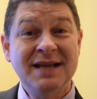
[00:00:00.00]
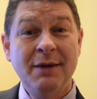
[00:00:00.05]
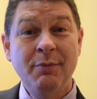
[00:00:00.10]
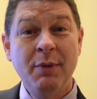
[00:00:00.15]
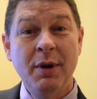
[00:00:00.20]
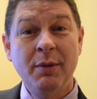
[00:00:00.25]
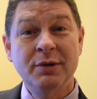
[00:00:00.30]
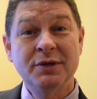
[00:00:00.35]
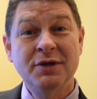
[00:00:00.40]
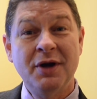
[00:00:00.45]
time
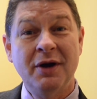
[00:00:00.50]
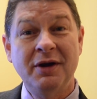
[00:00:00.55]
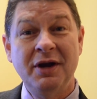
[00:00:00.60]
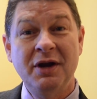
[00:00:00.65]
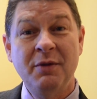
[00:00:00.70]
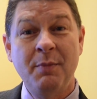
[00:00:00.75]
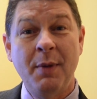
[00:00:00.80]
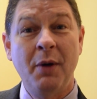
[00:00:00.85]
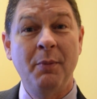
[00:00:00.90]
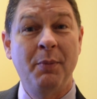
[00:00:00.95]
we were
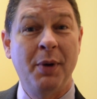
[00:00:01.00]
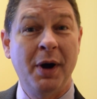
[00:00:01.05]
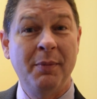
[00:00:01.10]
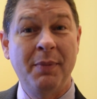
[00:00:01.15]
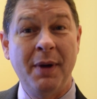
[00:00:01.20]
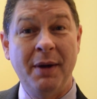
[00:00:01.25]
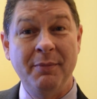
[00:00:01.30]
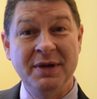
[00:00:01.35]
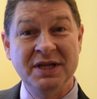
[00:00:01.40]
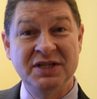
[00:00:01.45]
talking about bar
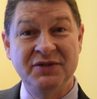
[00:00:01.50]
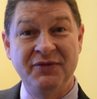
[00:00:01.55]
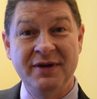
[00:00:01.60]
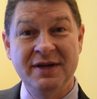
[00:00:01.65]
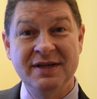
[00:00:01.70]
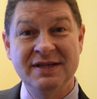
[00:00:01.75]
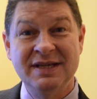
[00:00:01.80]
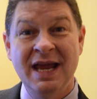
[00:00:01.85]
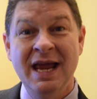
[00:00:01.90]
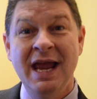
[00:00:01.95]
bat
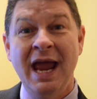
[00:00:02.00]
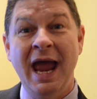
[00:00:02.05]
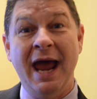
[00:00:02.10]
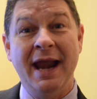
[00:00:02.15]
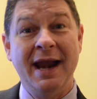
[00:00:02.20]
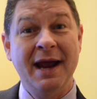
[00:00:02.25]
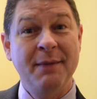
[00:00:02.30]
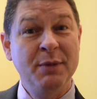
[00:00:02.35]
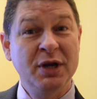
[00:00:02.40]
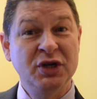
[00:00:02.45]
mitzvahs,
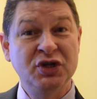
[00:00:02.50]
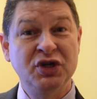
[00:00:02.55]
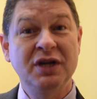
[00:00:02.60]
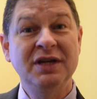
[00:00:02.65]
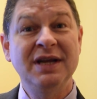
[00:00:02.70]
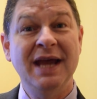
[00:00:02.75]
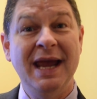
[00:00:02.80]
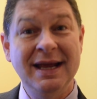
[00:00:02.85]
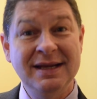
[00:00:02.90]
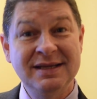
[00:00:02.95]
and I
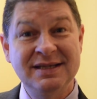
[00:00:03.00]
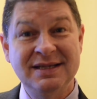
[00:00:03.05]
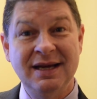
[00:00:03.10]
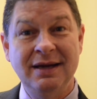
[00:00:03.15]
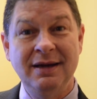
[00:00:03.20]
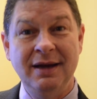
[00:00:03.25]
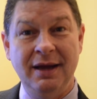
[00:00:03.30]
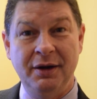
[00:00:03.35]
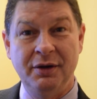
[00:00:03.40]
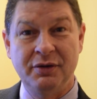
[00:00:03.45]
mentioned
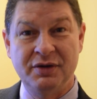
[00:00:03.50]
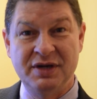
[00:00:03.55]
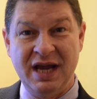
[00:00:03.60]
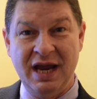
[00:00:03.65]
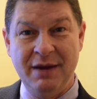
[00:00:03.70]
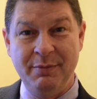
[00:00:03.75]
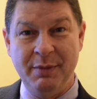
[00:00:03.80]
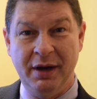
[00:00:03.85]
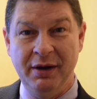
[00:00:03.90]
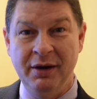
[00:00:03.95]
instant
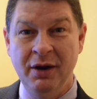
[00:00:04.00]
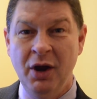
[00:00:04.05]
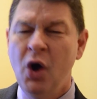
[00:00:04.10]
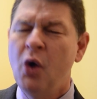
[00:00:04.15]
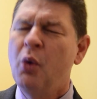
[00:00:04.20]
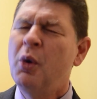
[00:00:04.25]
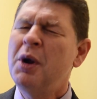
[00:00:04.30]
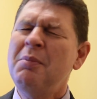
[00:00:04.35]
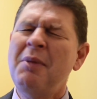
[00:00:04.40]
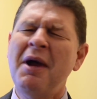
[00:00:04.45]
entertainment.
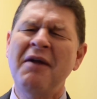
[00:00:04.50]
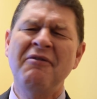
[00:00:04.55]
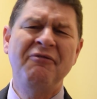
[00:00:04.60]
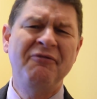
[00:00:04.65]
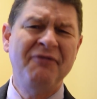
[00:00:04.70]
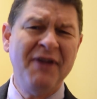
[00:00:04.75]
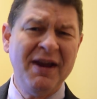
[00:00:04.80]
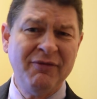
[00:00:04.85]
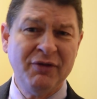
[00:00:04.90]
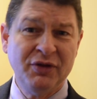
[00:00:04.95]
One of my
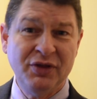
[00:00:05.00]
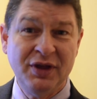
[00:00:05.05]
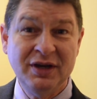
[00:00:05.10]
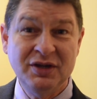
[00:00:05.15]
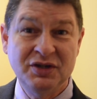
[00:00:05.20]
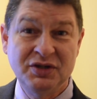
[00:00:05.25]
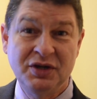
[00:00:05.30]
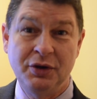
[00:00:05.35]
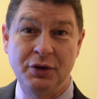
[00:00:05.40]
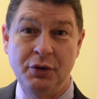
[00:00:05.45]
favorite
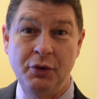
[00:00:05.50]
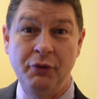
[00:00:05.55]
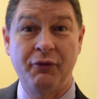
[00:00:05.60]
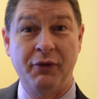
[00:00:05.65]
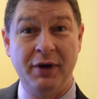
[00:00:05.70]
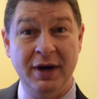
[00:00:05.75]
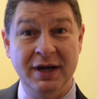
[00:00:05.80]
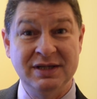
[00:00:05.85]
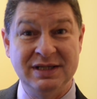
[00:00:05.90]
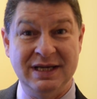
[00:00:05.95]
things to do
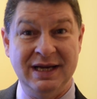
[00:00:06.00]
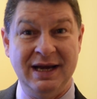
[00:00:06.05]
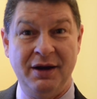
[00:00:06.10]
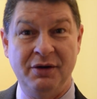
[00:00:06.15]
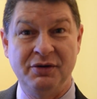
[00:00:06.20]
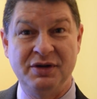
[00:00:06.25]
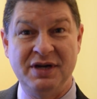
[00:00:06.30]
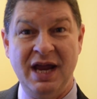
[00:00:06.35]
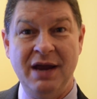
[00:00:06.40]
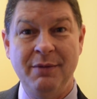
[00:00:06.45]
for instant
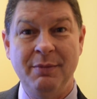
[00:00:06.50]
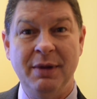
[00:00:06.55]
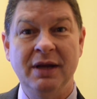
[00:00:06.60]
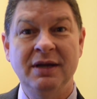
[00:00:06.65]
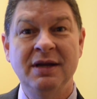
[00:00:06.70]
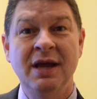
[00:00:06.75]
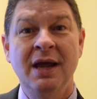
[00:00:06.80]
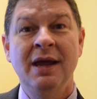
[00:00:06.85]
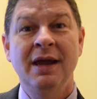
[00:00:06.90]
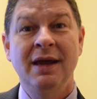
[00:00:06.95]

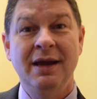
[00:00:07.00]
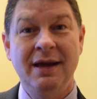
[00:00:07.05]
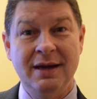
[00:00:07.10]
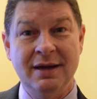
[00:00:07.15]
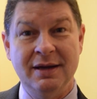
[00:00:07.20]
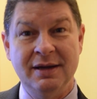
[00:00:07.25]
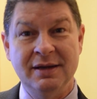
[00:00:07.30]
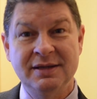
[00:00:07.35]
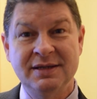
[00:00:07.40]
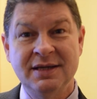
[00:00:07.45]
entertainment
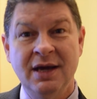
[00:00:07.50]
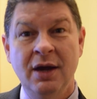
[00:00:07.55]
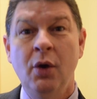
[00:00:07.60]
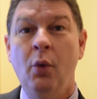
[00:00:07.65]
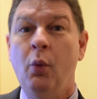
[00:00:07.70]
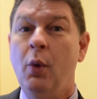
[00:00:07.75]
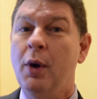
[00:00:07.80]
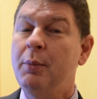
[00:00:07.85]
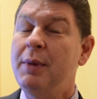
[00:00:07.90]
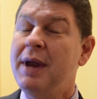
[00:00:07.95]
is
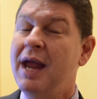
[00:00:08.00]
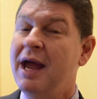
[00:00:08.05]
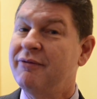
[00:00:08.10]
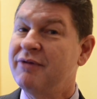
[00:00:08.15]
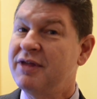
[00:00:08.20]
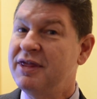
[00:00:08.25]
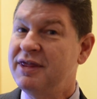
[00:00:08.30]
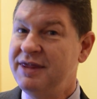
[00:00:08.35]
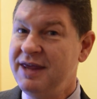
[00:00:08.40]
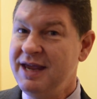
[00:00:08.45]
when we
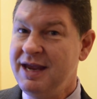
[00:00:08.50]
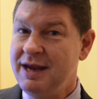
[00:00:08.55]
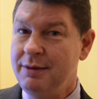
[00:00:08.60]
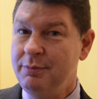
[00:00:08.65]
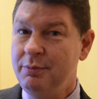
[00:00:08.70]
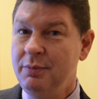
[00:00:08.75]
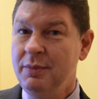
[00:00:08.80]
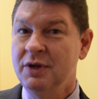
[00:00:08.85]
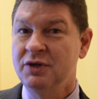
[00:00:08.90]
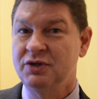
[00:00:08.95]
have a
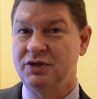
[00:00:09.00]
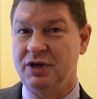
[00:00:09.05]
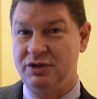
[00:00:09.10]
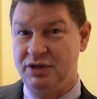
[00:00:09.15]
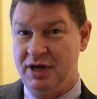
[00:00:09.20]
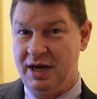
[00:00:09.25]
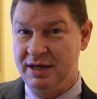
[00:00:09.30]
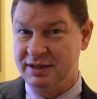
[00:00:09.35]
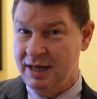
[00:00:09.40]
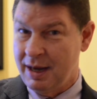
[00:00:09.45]
theme,
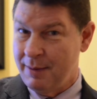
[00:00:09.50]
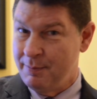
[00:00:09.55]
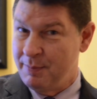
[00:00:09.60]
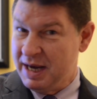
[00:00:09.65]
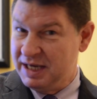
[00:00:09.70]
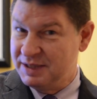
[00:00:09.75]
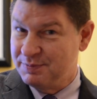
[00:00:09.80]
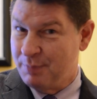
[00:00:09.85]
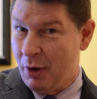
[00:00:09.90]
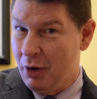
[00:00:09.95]
such as
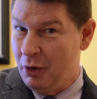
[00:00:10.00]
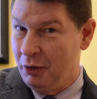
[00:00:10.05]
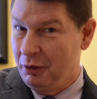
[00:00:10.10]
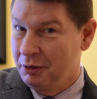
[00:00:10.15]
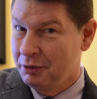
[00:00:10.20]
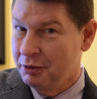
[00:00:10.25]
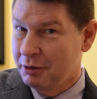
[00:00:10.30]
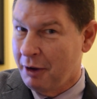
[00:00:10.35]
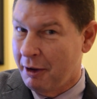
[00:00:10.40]
baseball,